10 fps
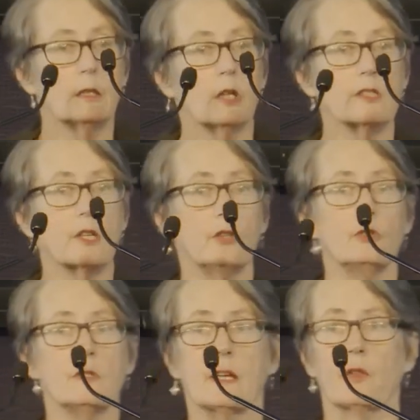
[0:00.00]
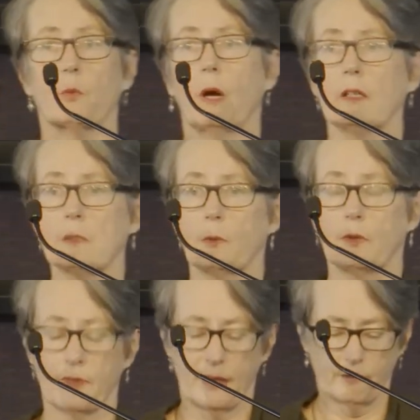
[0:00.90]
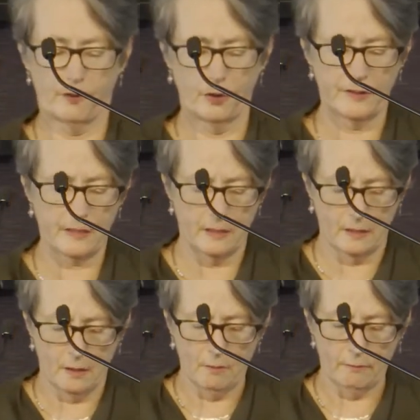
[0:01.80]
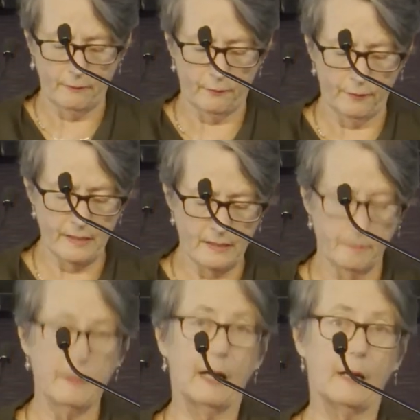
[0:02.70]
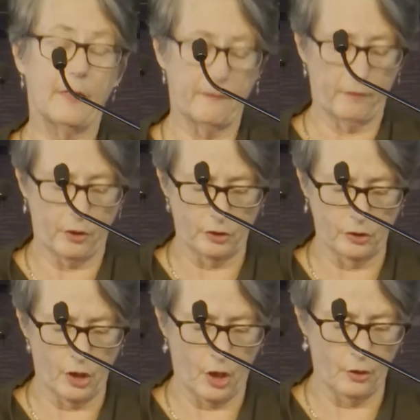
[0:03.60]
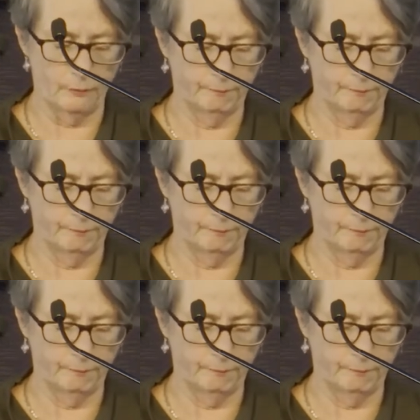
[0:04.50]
Not so New South Wales, where at that first referendum they voted no.